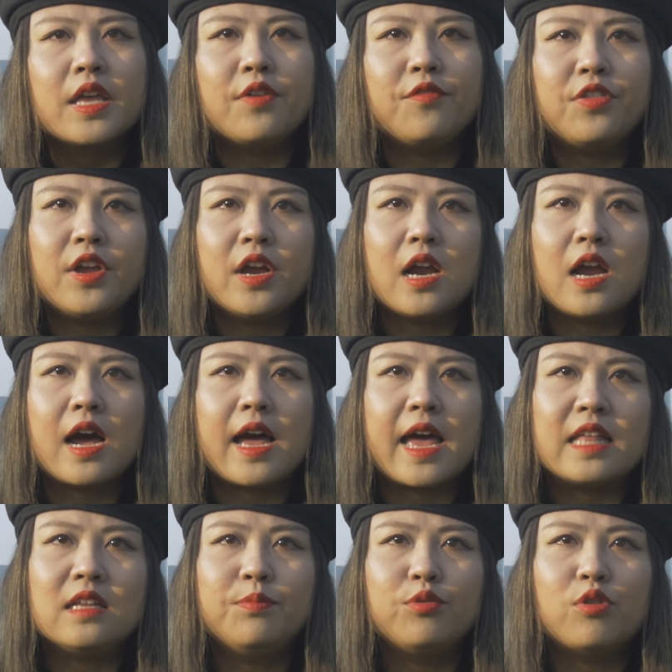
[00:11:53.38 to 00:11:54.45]
If there are
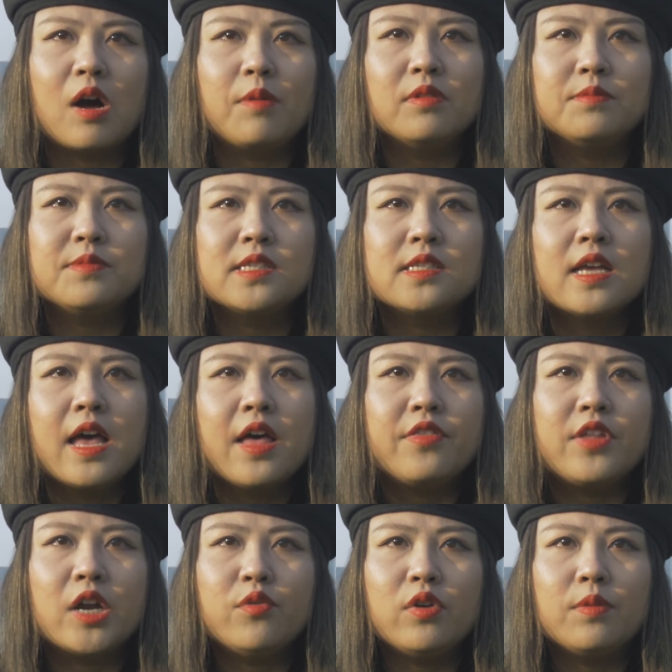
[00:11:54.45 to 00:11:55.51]
any problems, there